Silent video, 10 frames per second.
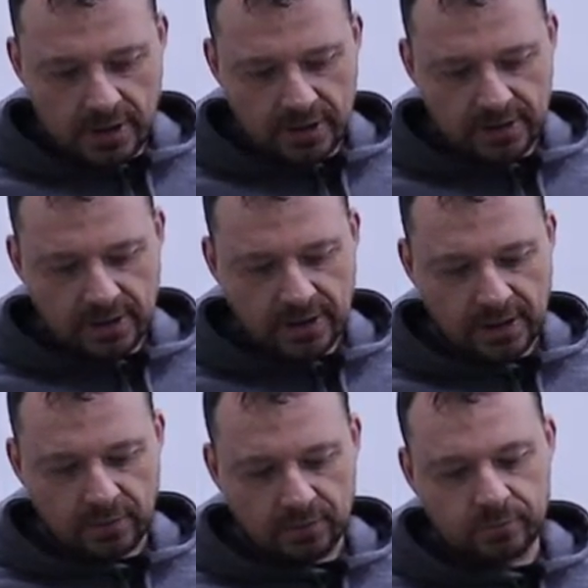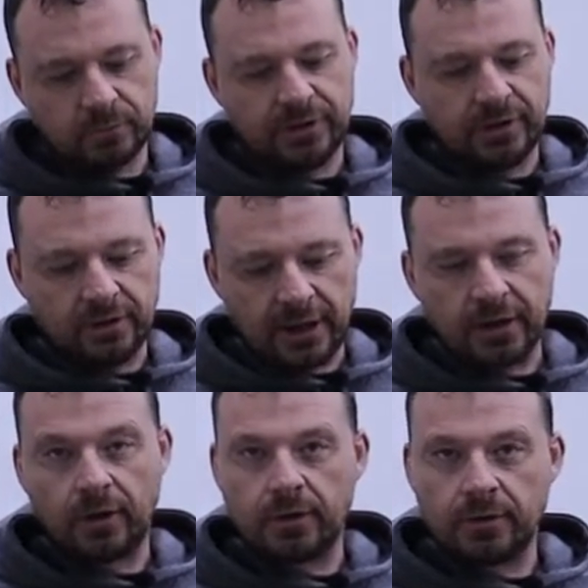And then when you let
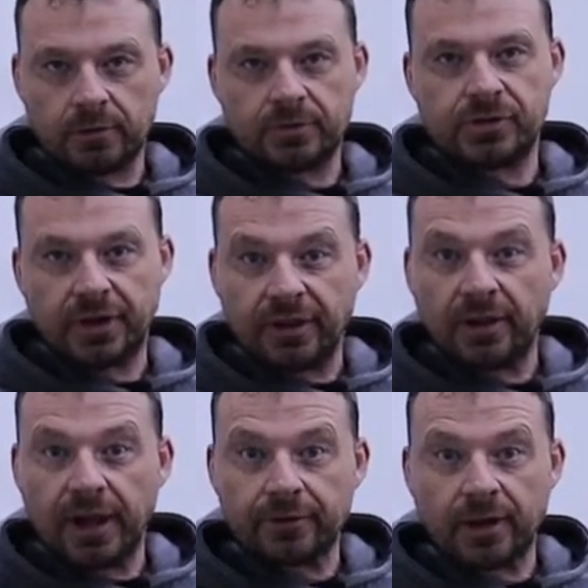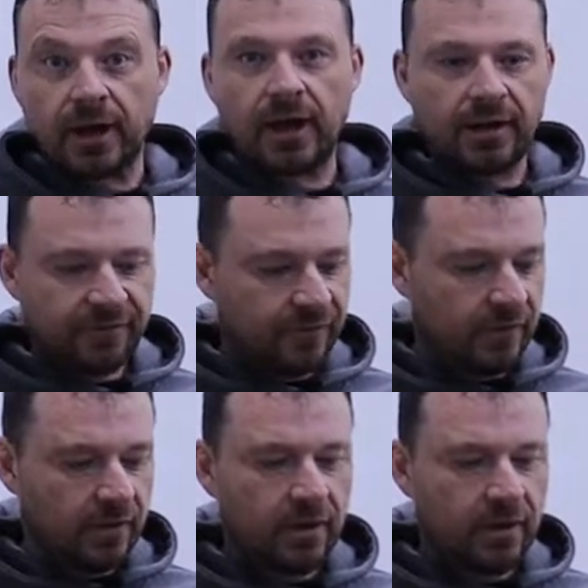go, shut the electric off,